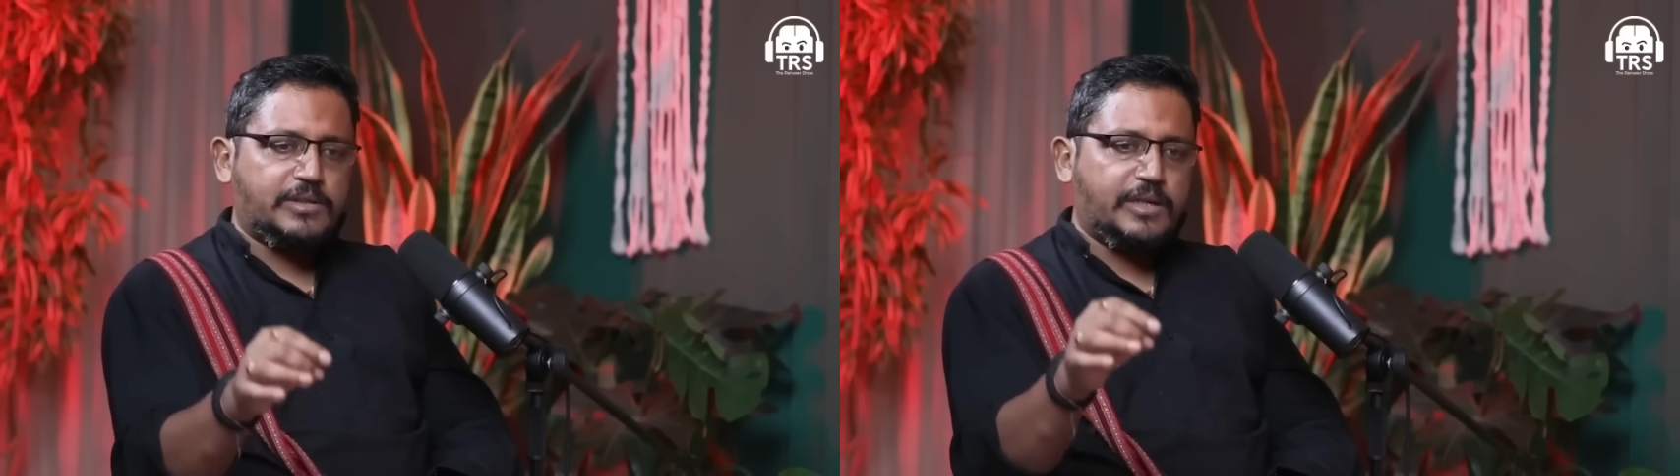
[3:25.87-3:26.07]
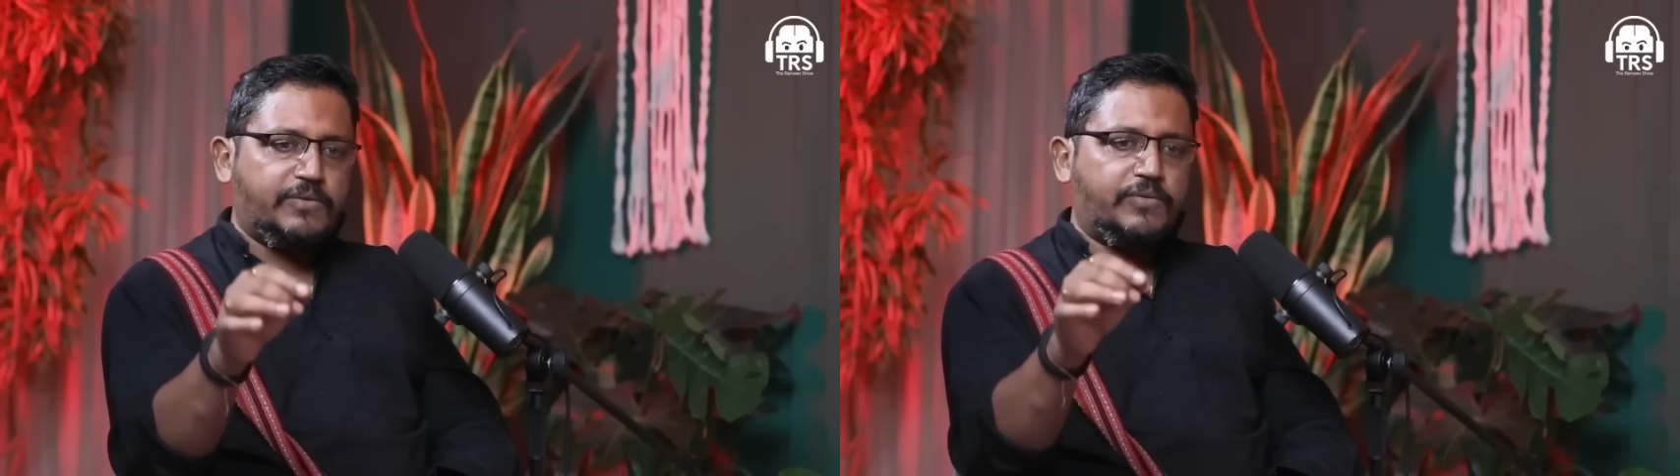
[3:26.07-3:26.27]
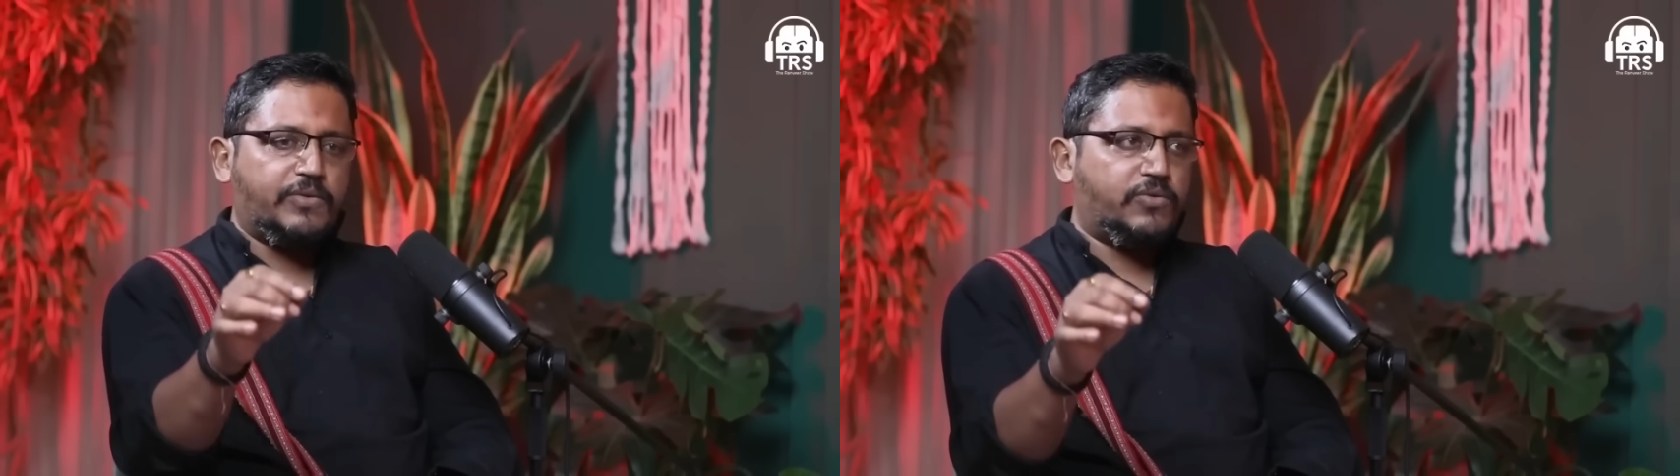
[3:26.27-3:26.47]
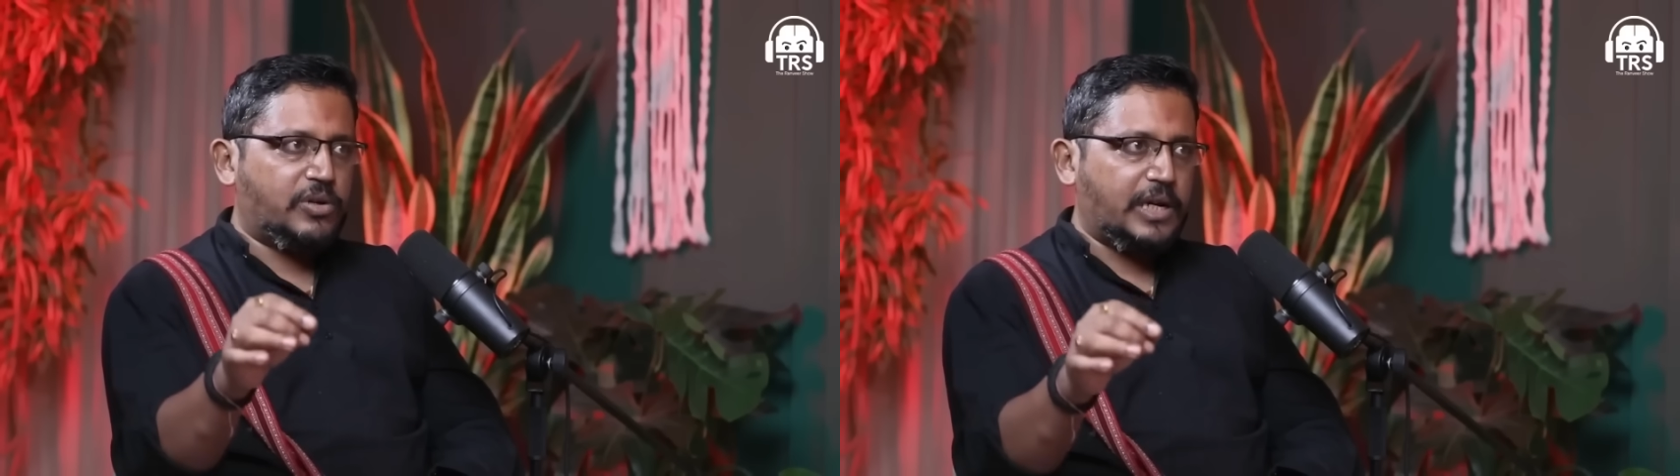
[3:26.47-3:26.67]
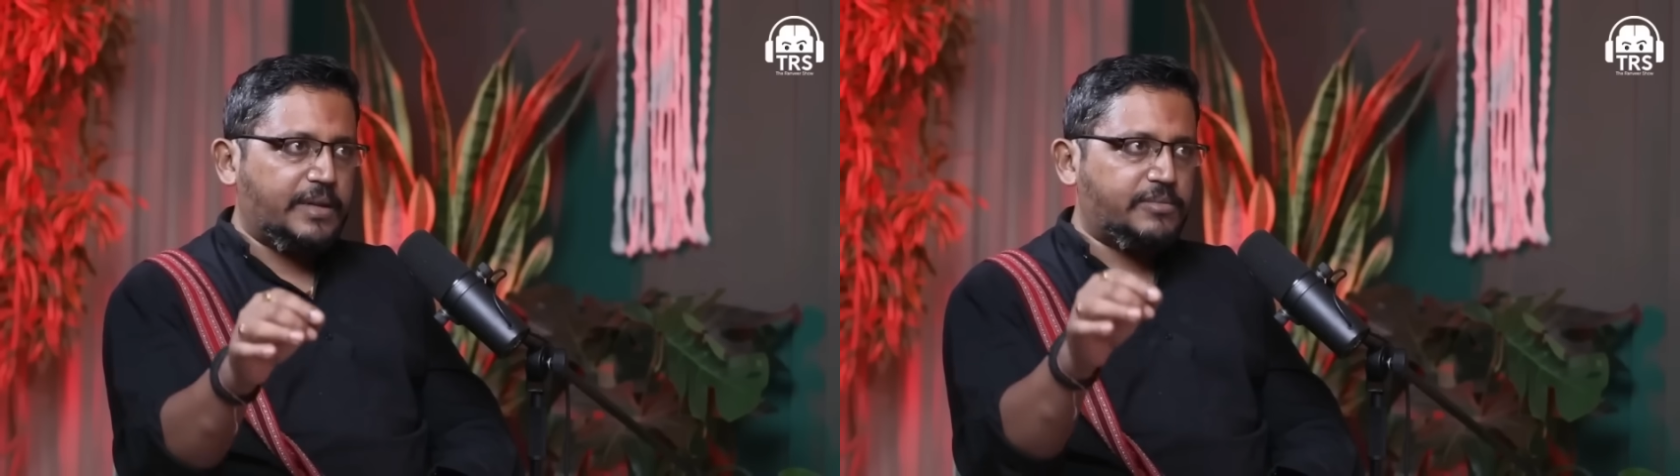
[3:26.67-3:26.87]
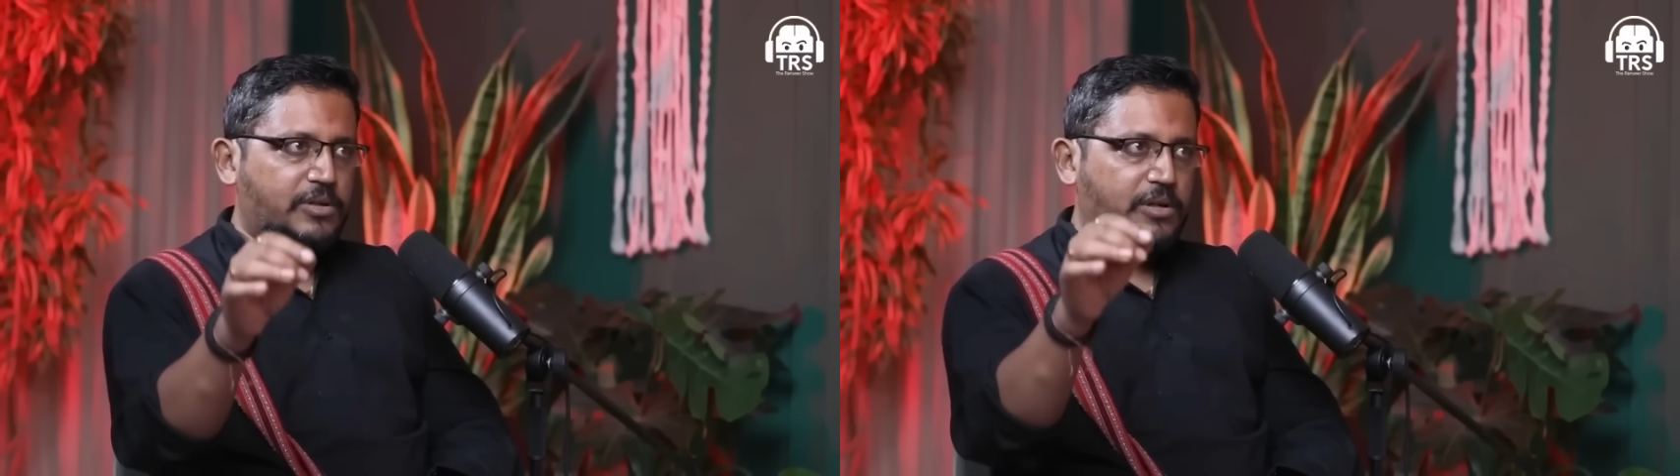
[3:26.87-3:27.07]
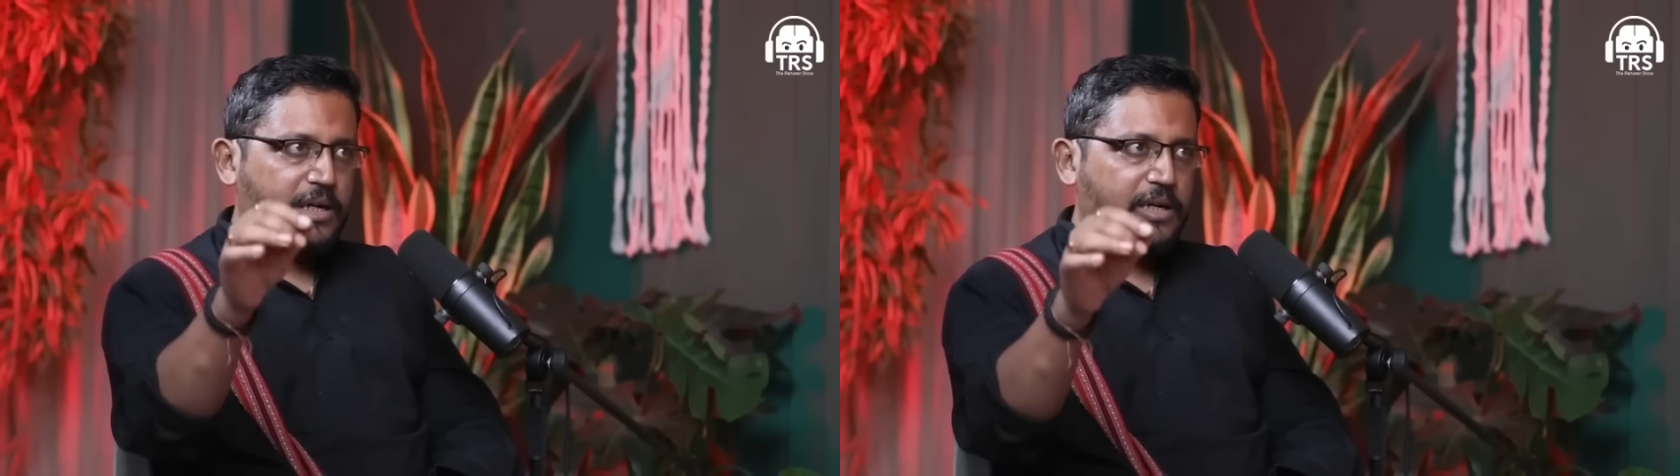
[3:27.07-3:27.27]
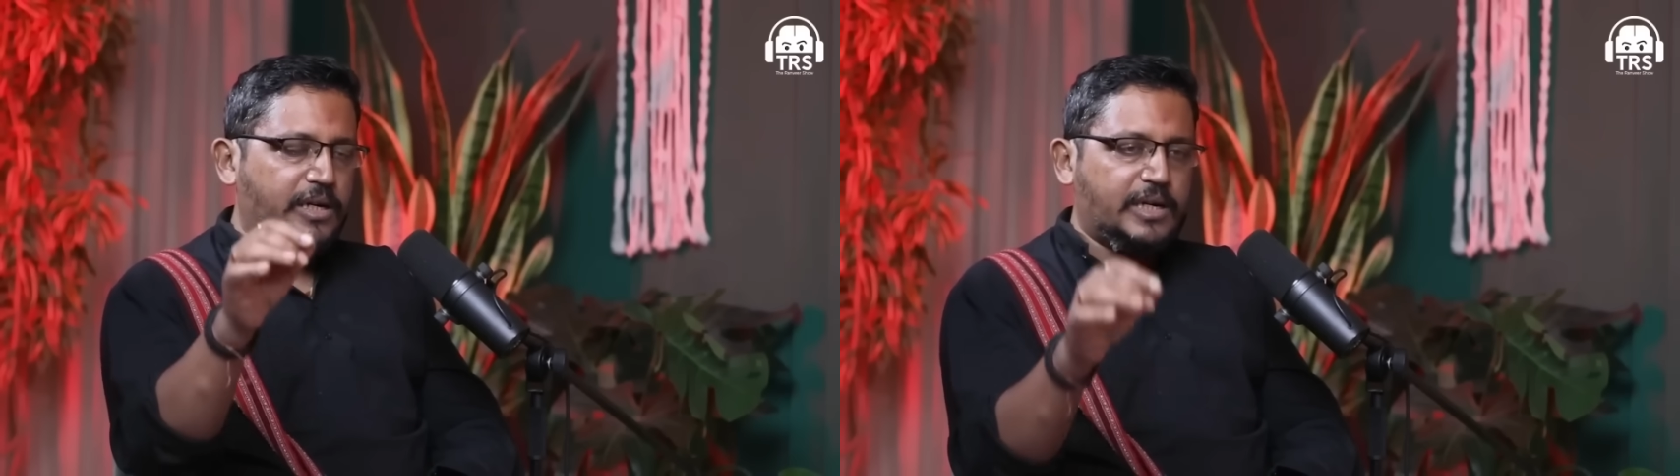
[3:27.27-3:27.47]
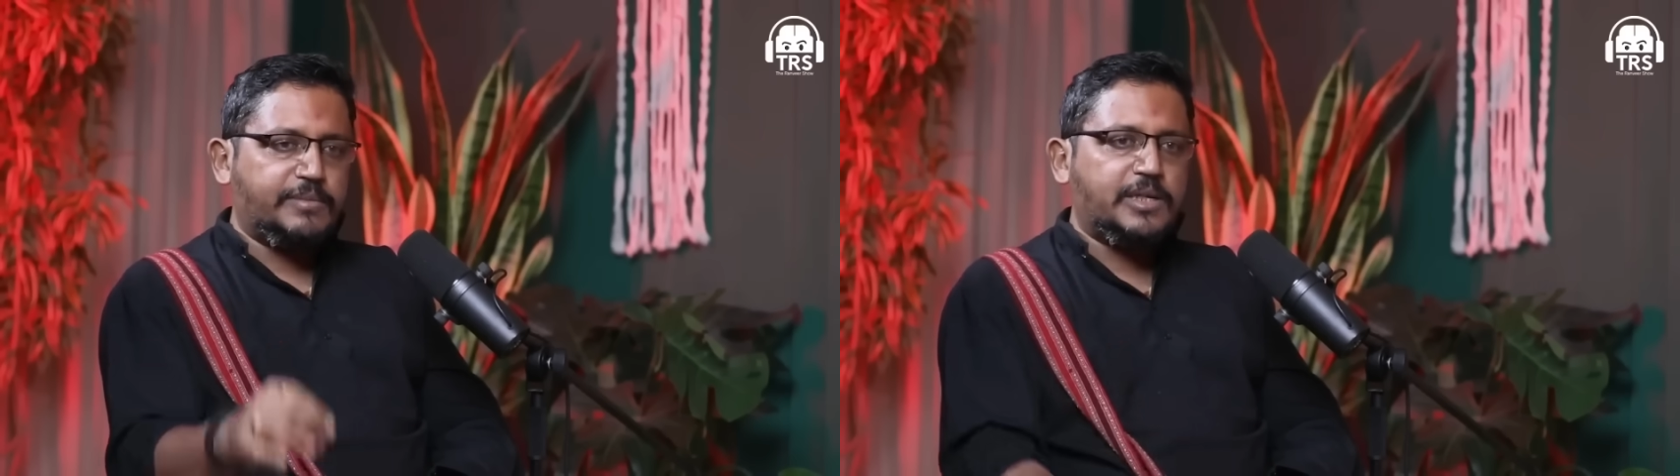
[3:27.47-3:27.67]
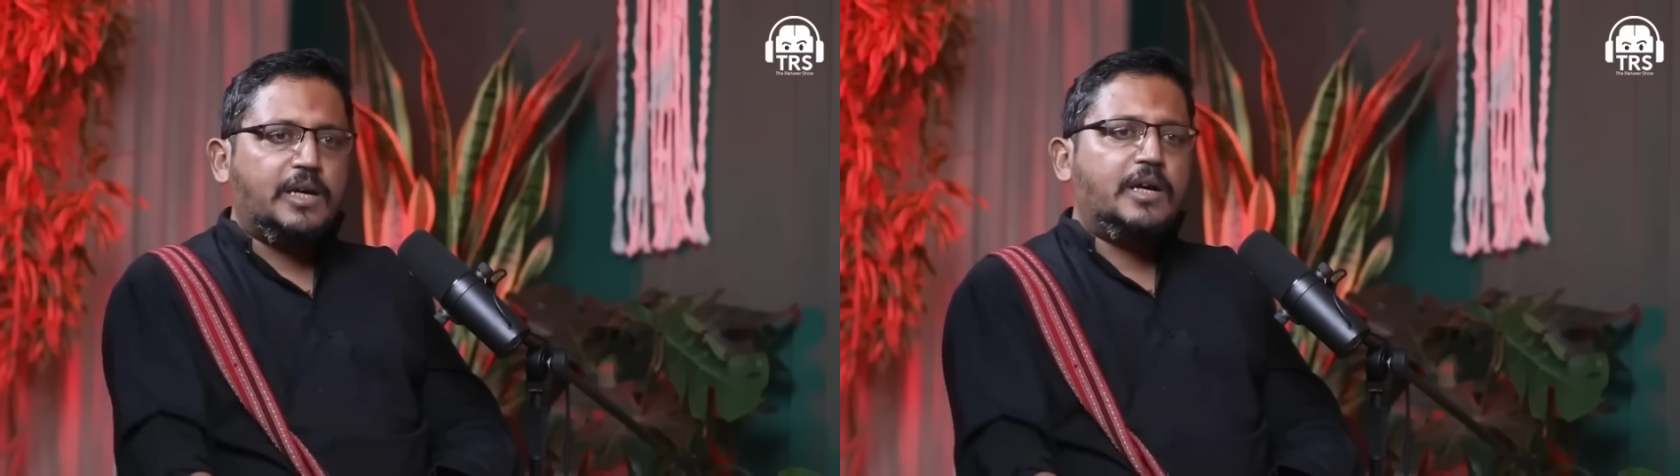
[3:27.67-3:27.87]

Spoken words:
say 54 times or 108 times,